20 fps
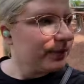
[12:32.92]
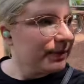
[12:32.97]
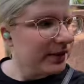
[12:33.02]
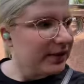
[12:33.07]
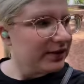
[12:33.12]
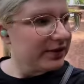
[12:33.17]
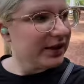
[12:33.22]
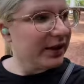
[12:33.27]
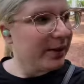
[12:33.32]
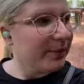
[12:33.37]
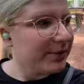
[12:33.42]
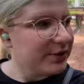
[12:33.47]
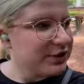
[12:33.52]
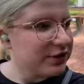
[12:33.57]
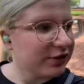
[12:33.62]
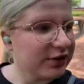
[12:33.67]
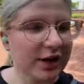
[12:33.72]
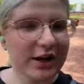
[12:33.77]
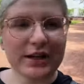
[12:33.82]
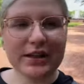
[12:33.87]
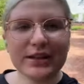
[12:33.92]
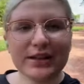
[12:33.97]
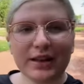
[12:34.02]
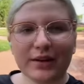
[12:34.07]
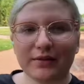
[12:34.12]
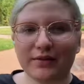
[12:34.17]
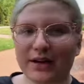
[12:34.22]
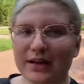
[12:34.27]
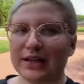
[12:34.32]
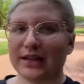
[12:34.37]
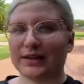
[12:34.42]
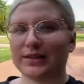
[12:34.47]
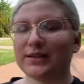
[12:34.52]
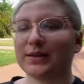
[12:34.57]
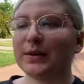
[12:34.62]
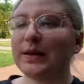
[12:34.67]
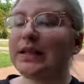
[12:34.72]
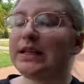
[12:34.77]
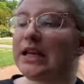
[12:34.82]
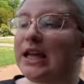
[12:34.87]
but there's like a bunch of gardens like right next
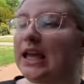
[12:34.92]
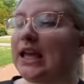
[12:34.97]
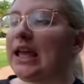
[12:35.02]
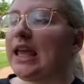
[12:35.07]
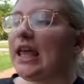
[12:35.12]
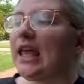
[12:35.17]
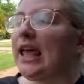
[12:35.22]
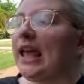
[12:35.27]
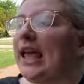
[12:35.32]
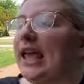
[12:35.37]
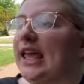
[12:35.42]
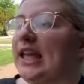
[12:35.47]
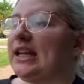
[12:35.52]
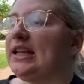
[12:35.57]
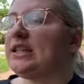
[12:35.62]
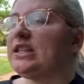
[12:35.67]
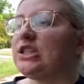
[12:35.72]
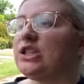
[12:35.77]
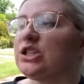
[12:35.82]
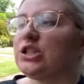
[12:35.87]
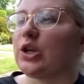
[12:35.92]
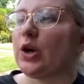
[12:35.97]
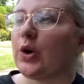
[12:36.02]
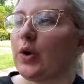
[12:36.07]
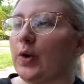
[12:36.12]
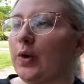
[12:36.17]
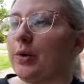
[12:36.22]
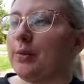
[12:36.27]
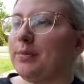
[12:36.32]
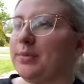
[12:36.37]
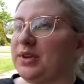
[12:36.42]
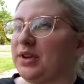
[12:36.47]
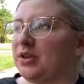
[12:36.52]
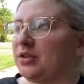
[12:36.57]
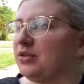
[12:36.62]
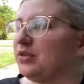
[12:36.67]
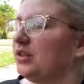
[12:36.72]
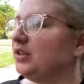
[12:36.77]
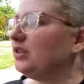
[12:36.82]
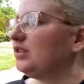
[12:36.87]
to it. It is so
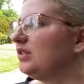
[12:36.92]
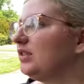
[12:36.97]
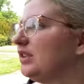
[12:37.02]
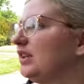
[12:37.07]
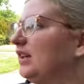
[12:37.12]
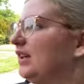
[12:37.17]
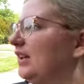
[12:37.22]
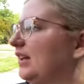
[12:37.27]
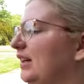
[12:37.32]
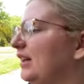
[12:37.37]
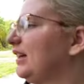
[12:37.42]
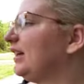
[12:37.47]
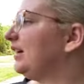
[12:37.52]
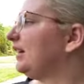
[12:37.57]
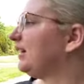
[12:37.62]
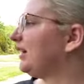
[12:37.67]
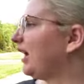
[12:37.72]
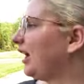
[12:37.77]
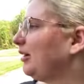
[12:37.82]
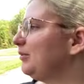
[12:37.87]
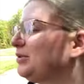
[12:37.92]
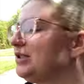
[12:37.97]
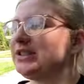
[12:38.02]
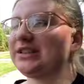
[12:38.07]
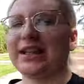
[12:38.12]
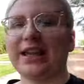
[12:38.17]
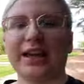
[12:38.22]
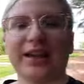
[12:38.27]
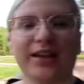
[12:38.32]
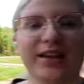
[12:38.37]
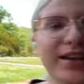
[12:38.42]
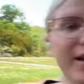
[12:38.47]
beautiful. I'm just like,